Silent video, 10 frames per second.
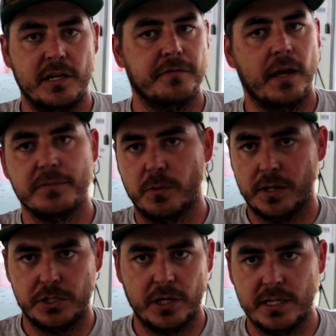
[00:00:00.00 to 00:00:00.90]
CFM. So
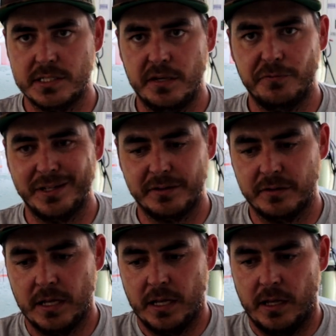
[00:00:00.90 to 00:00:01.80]
we're gonna try and see if we can